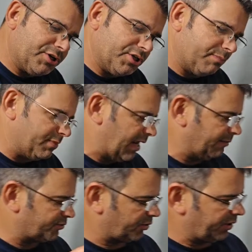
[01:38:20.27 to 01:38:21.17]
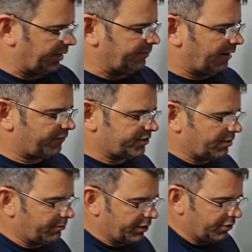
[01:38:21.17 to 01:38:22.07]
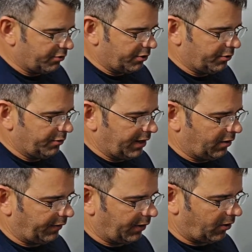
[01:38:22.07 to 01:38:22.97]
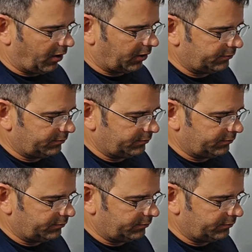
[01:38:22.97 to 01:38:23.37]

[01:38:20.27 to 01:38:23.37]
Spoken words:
ship names that are named after somebody you don't know who the hell they are.